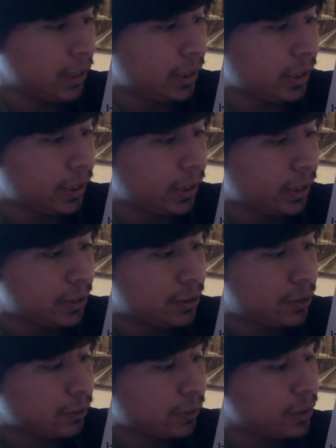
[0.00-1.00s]
and
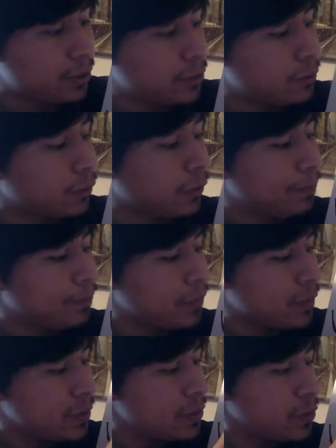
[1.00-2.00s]
so on and so on.
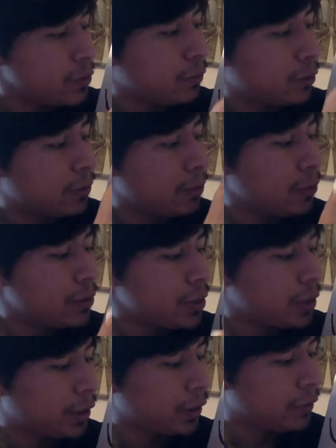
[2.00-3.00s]
So we're
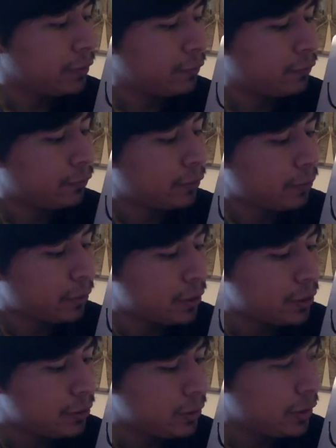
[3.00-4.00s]
approaching it from
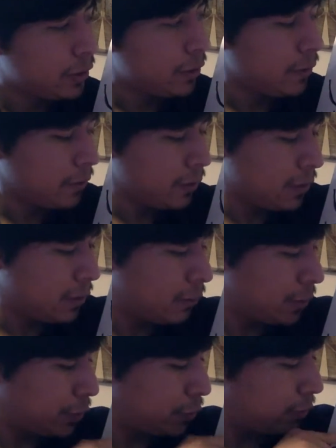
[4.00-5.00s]
underneath,
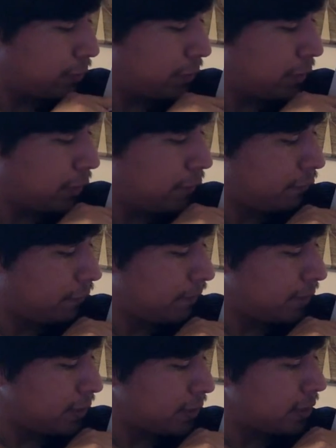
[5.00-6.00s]
which would be
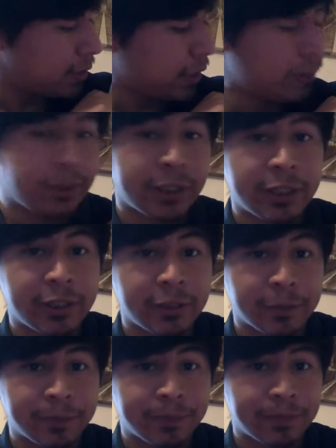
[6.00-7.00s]
from this side right
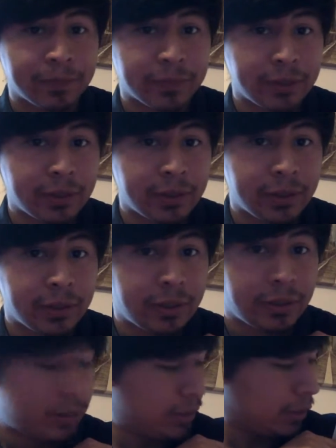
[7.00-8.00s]
here,
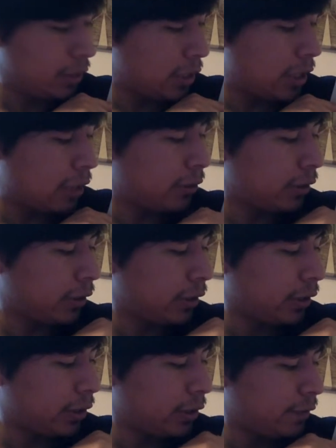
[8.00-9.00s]

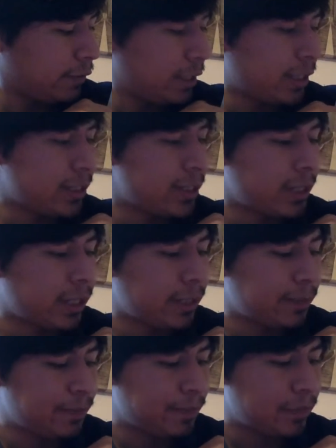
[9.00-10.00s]
our left-hand side.